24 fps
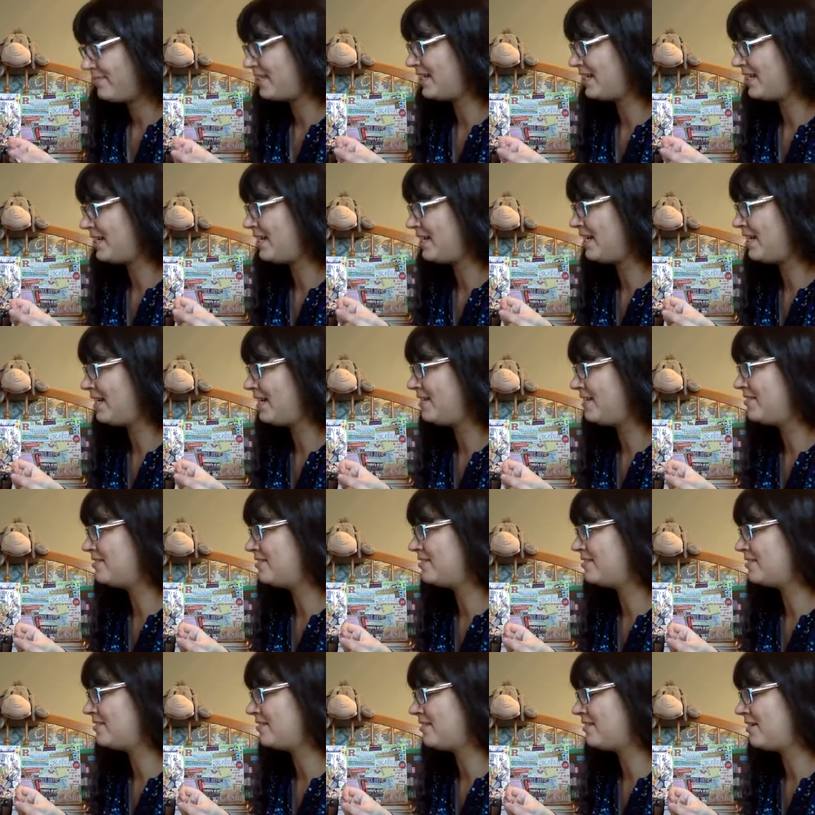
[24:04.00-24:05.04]
and
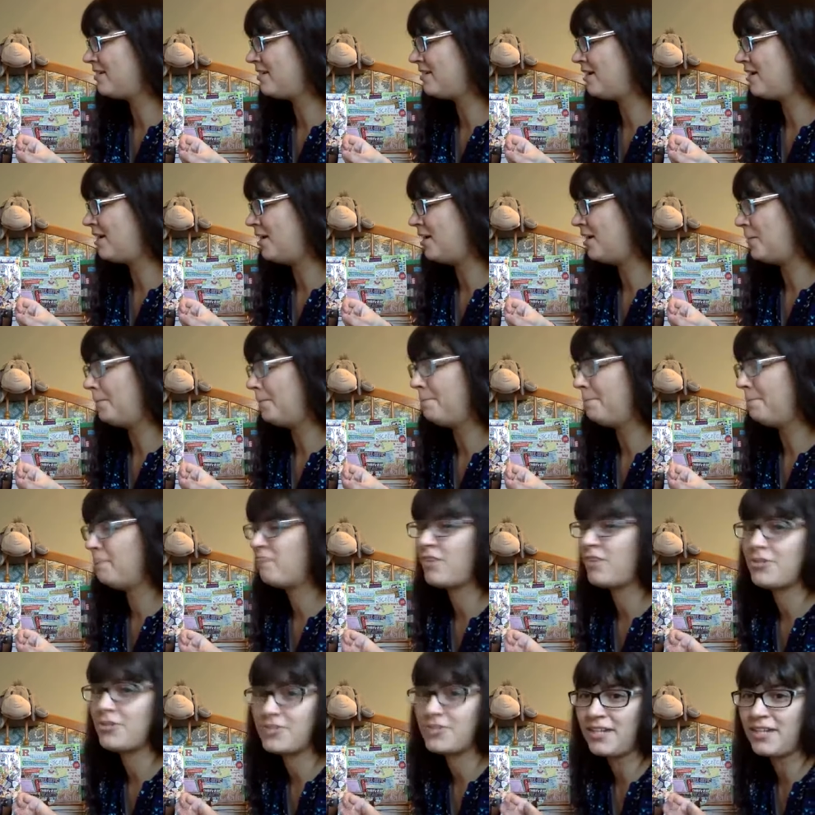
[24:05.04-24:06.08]

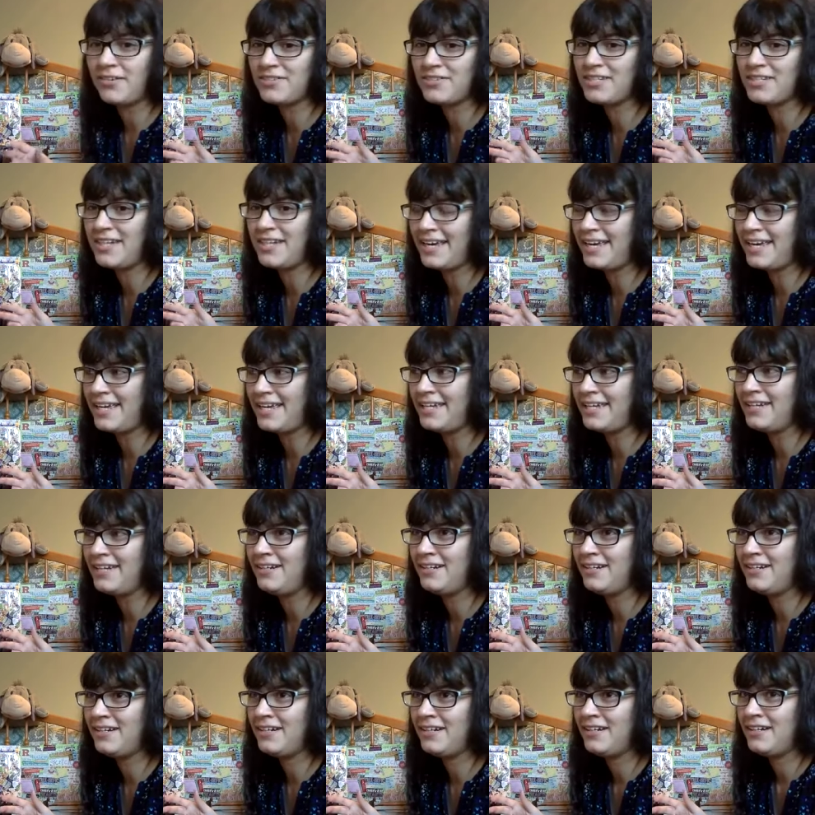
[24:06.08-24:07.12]
first I was an aide,
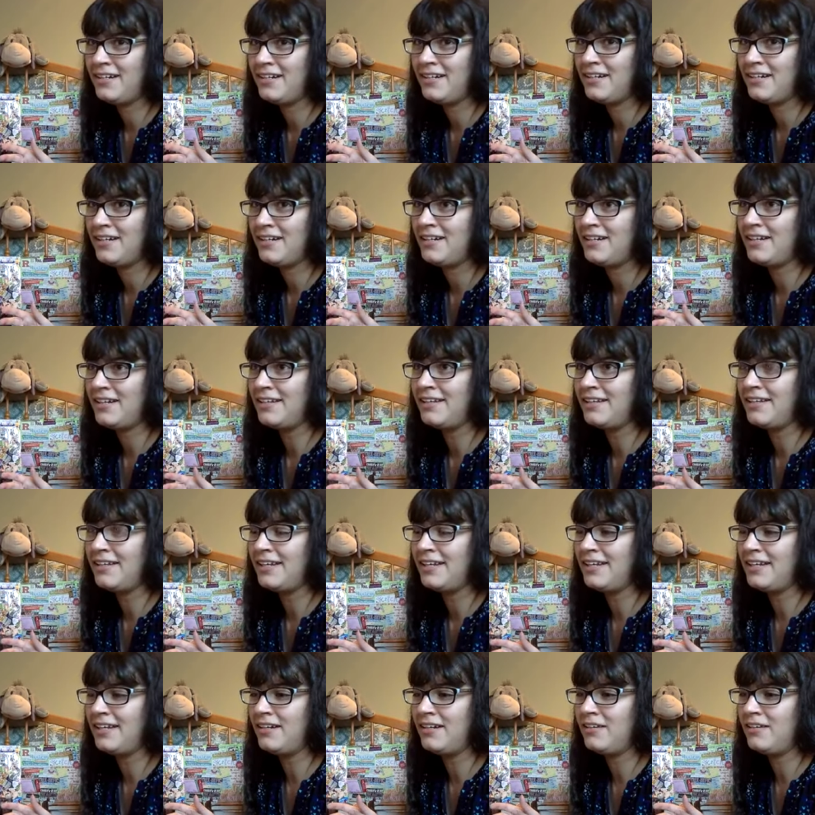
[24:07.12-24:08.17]
and
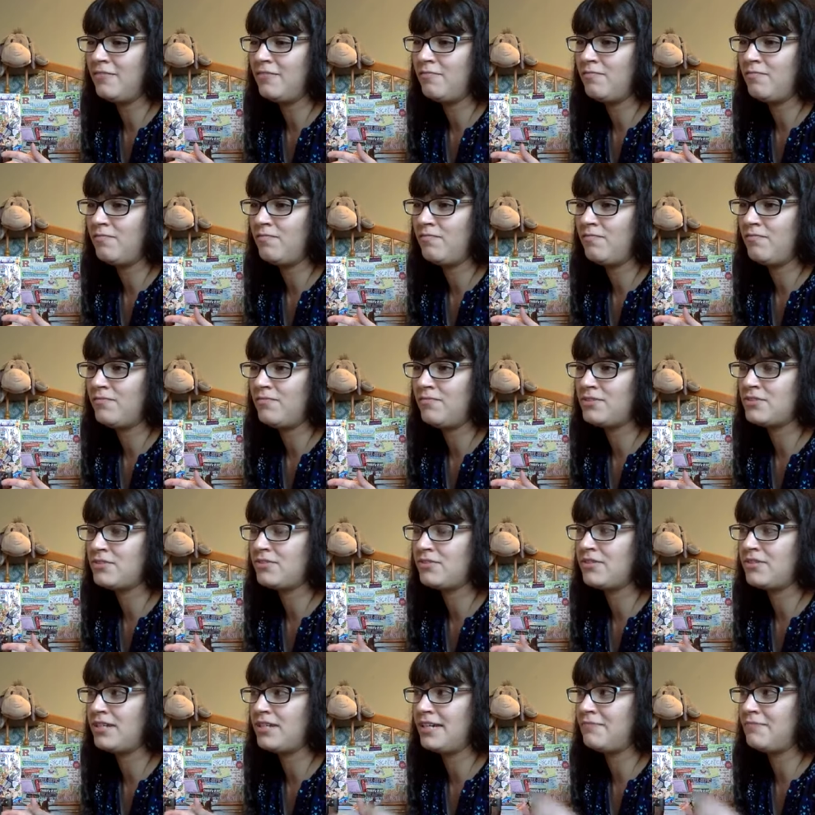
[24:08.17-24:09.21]
then
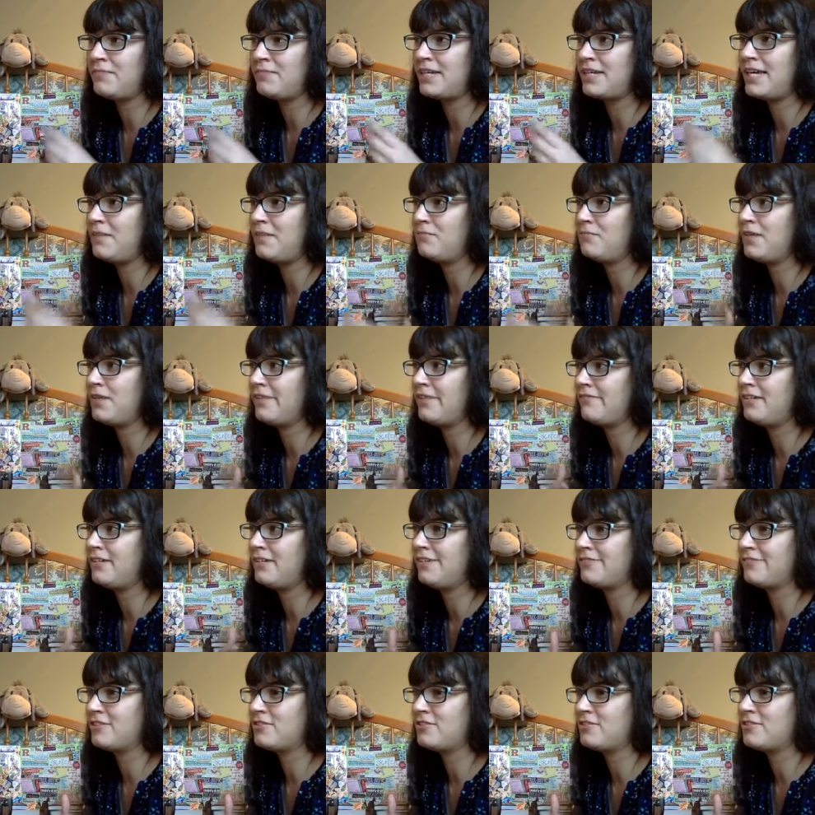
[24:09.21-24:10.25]
soon I became brave
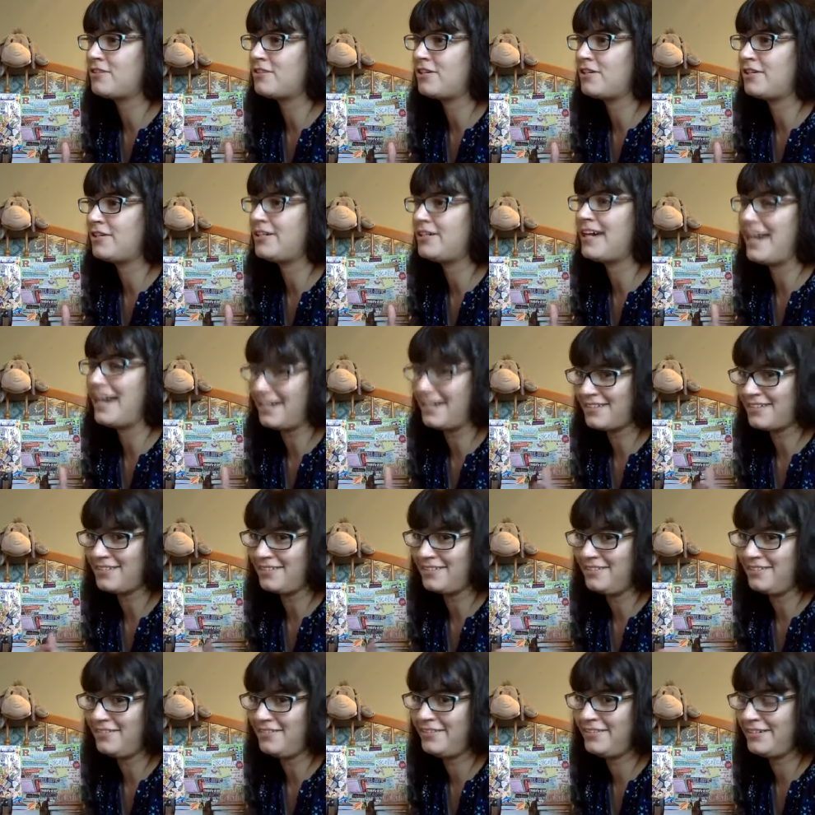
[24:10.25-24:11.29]
enough to start
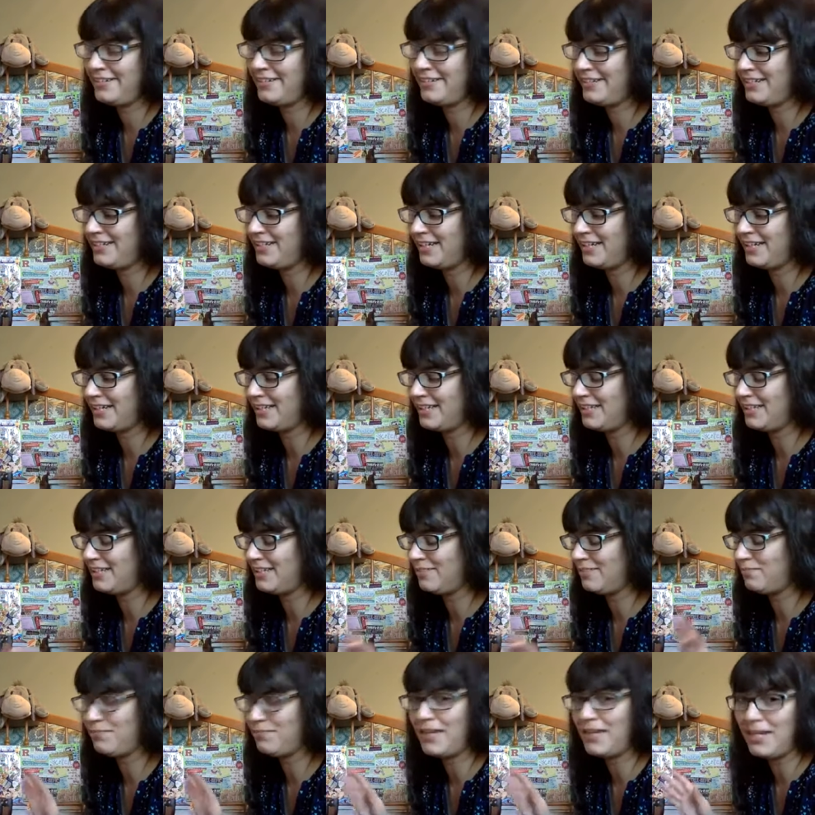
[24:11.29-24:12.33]
acting, like in
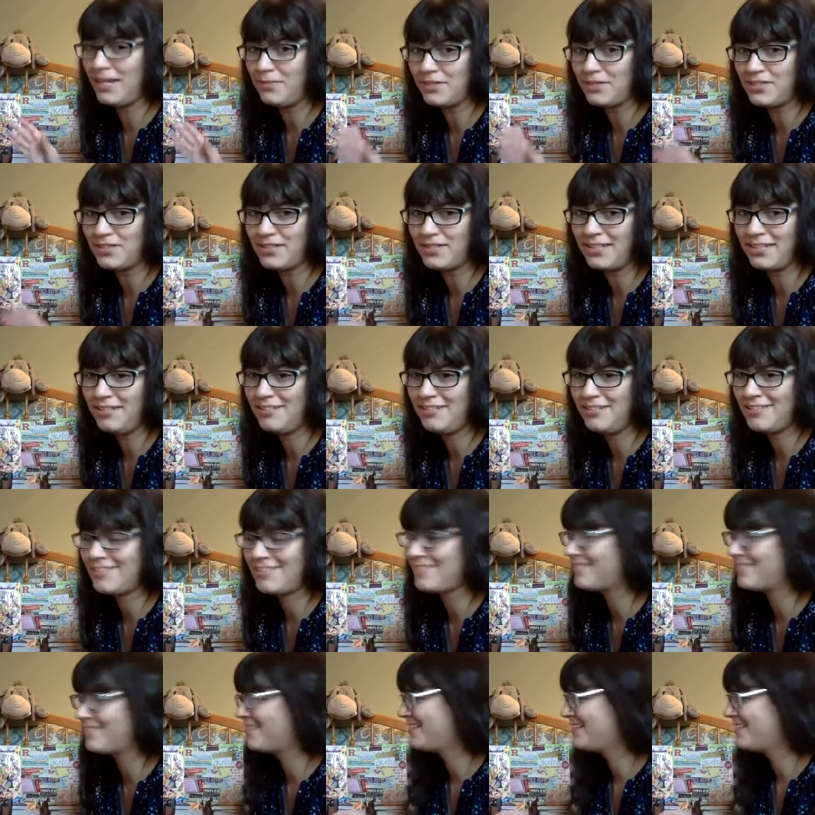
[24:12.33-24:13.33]
the Bible skits,